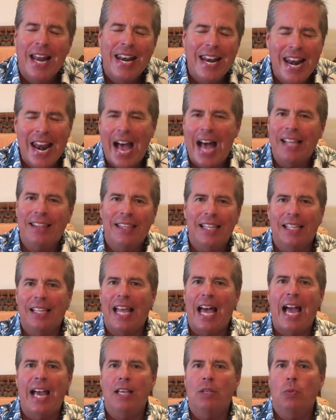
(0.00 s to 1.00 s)
not the
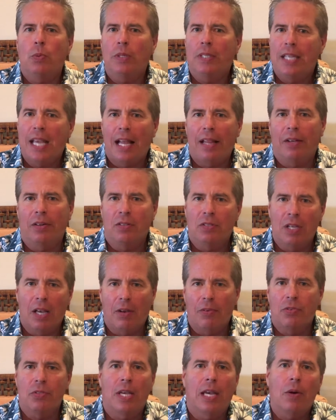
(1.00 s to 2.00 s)
lies we tell
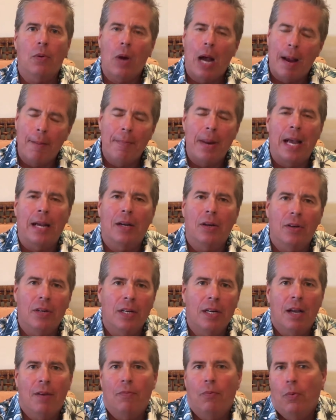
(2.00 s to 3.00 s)
ourselves, like, I'm not good
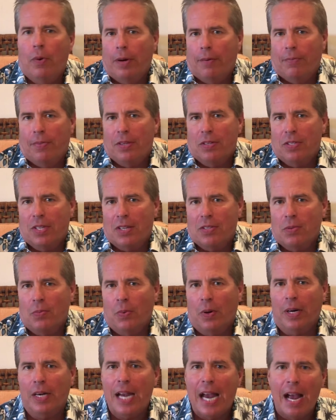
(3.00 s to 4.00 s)
enough, what if this doesn't
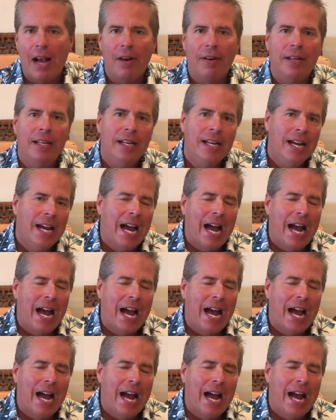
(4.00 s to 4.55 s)
work out,